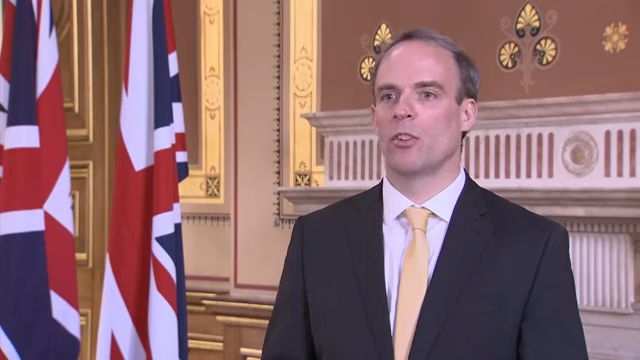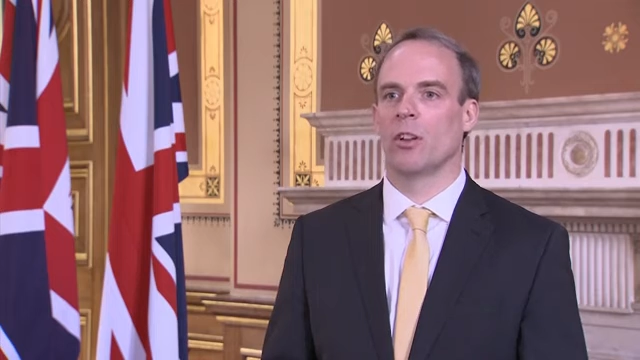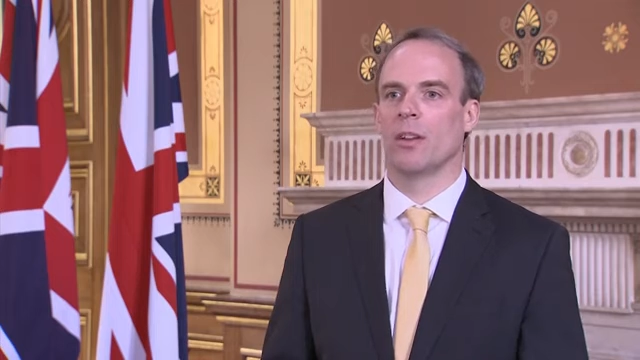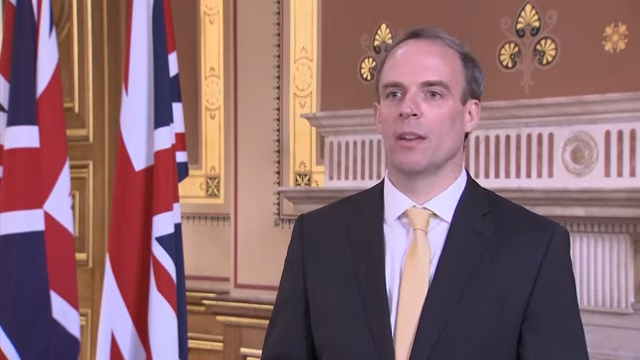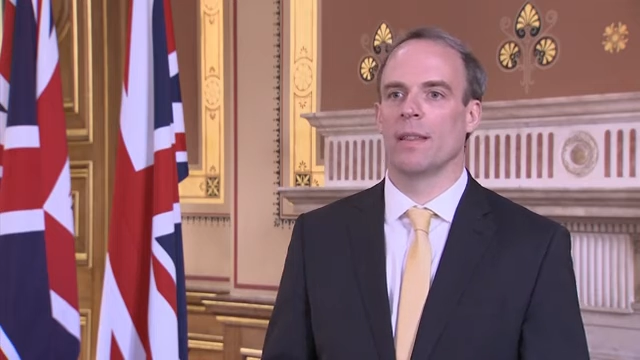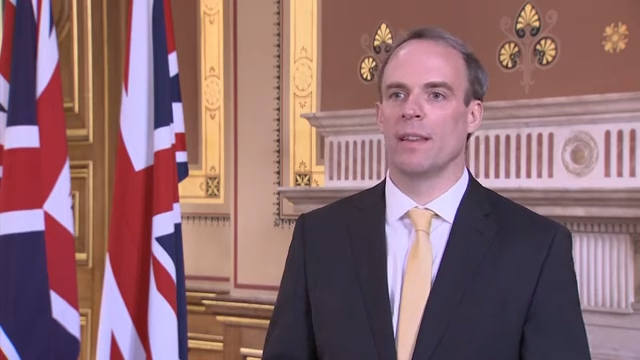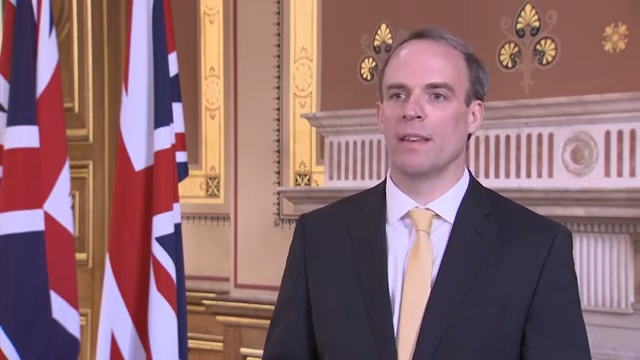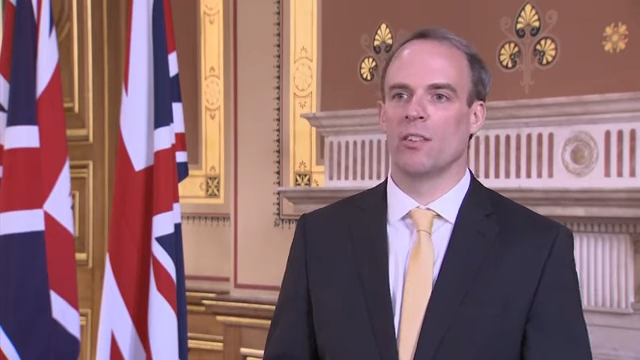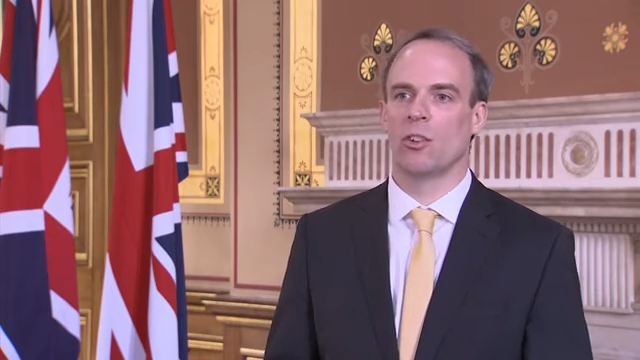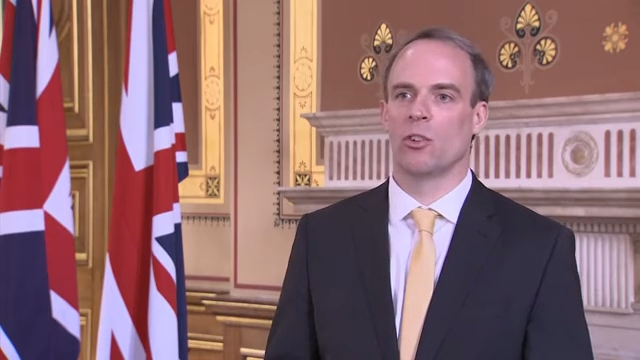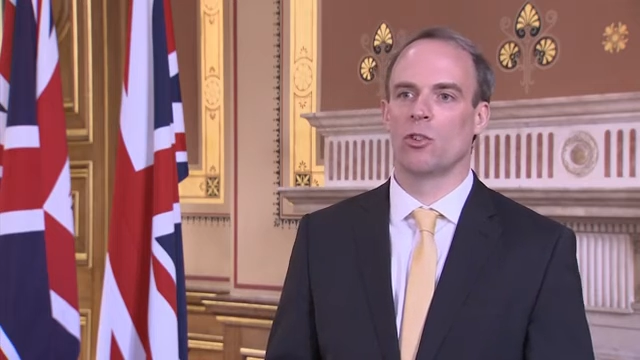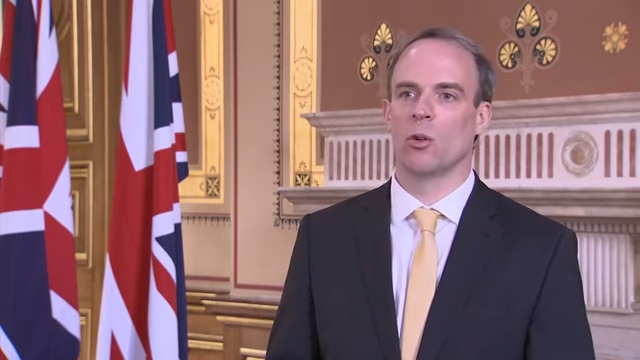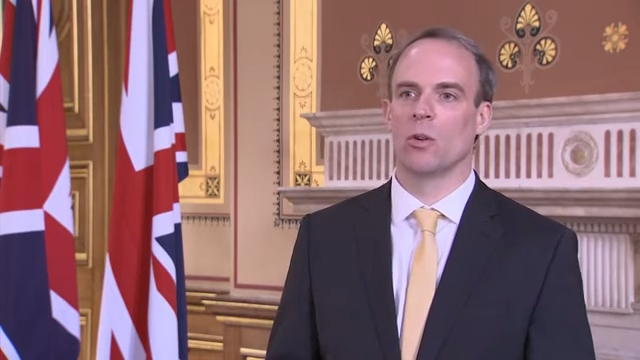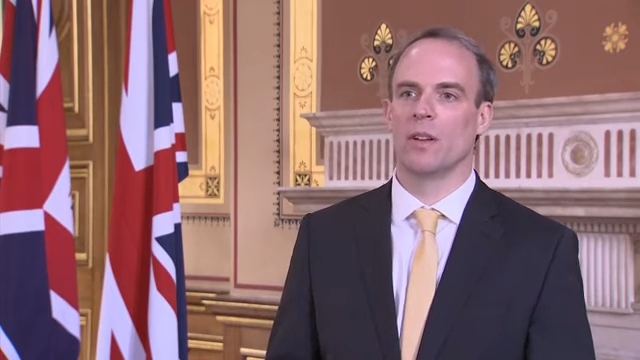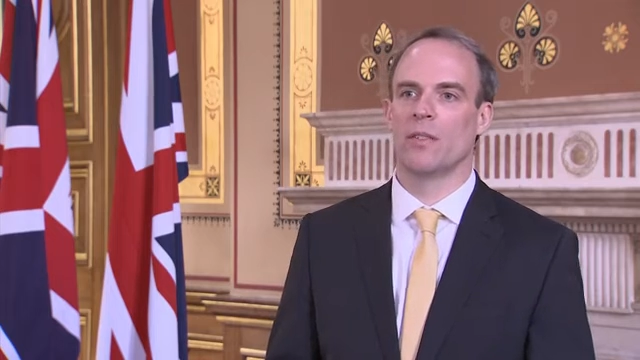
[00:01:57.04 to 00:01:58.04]
this is a
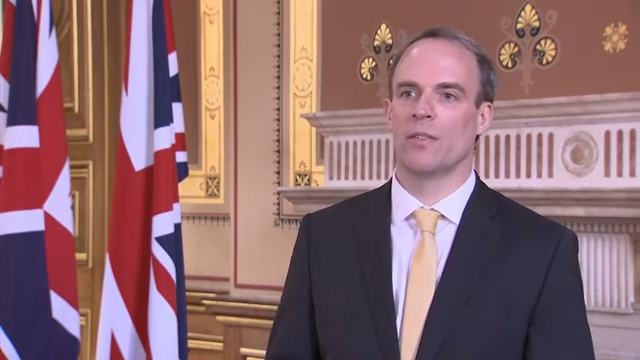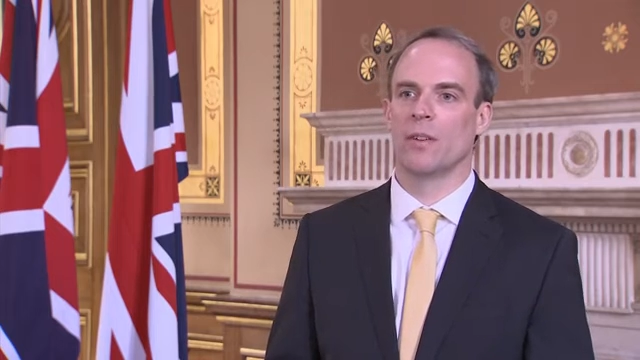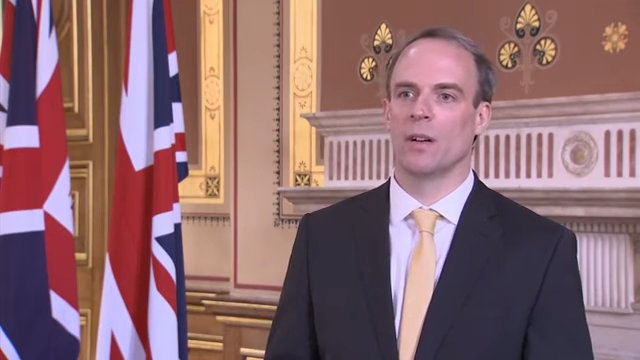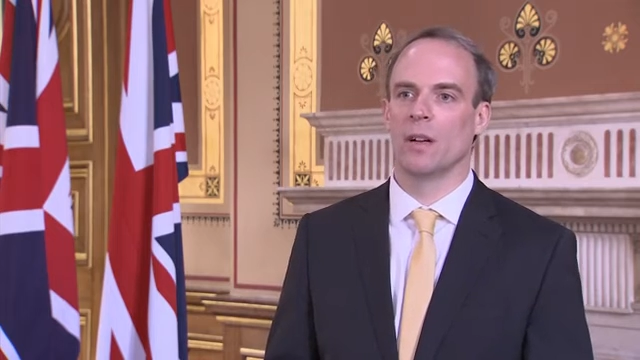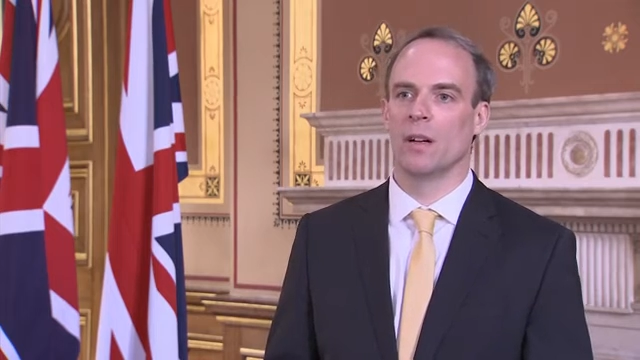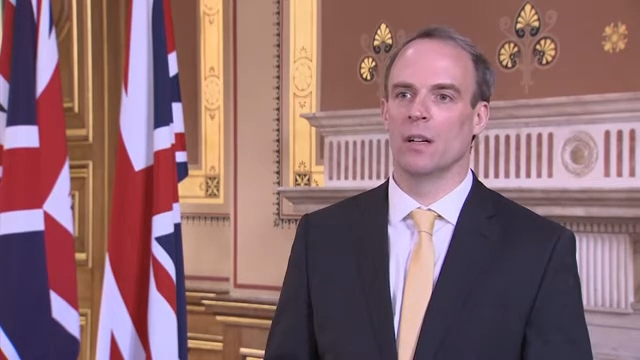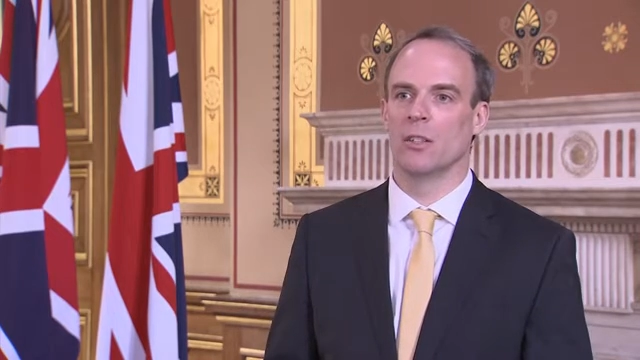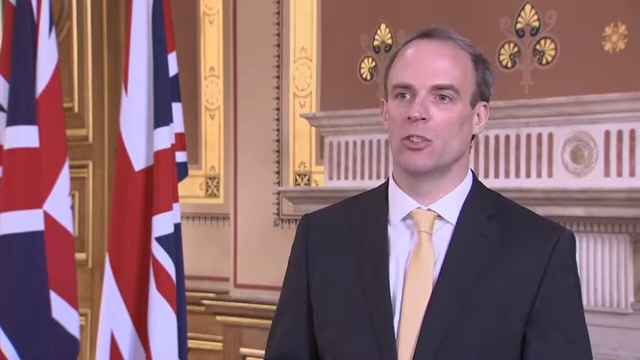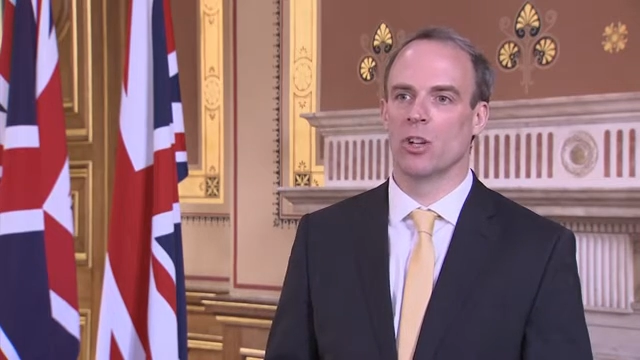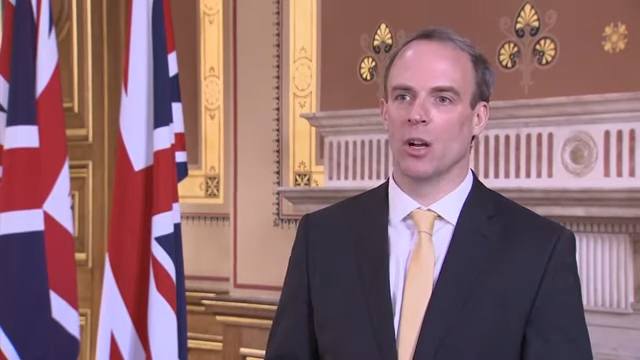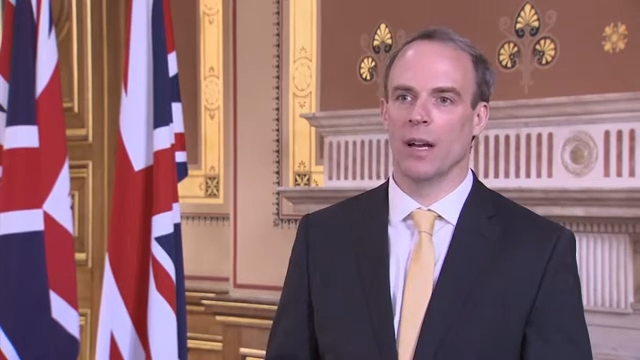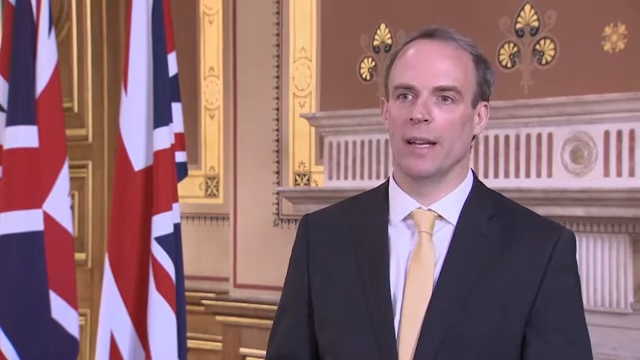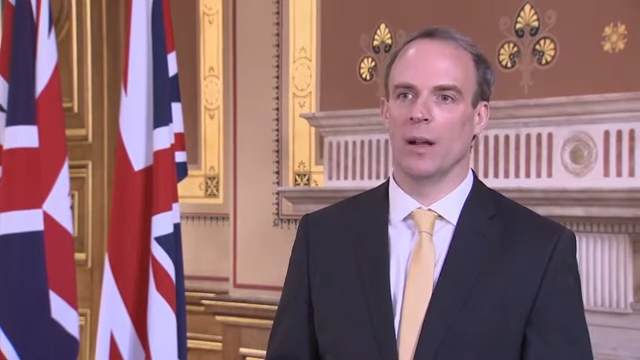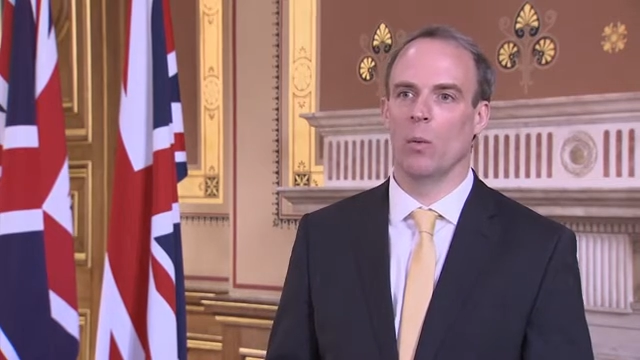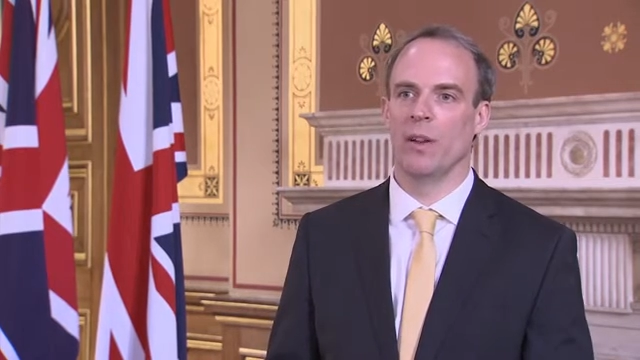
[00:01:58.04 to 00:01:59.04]
choice for China.